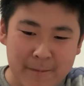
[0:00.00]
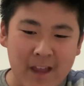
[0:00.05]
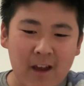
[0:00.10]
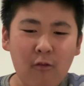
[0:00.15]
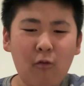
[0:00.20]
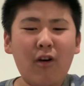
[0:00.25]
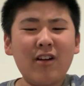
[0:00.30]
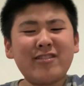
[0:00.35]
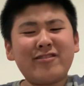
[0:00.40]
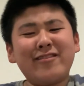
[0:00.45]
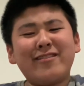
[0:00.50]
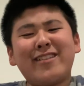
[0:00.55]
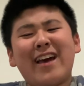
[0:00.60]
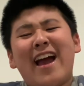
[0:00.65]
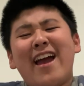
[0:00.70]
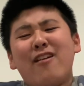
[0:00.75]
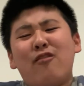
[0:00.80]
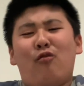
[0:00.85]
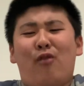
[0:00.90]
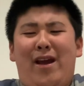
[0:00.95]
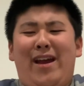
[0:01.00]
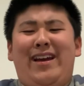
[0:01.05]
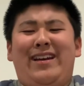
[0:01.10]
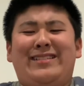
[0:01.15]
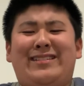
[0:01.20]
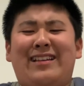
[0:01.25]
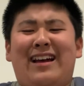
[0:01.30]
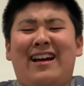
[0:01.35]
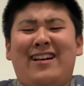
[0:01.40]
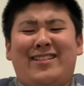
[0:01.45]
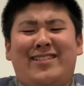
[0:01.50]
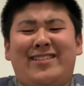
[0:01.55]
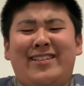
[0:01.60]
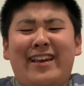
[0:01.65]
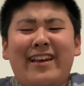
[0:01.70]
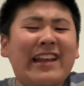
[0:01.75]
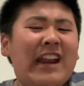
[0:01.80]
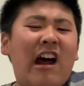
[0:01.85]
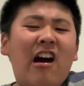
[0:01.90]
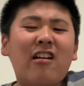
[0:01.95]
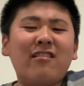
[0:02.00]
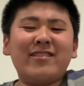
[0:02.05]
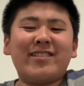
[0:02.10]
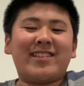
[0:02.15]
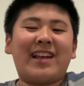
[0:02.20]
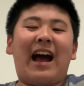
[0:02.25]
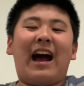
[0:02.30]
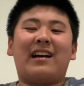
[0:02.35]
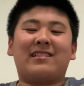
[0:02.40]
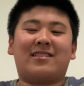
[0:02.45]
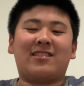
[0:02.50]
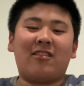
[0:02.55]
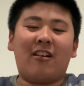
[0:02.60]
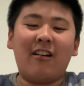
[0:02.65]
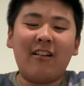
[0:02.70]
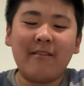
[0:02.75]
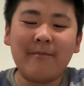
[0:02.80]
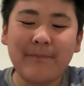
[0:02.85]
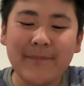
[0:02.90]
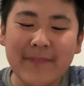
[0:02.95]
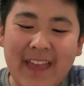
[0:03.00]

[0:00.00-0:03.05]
"What do they wear, tuxedos?" asked Todd.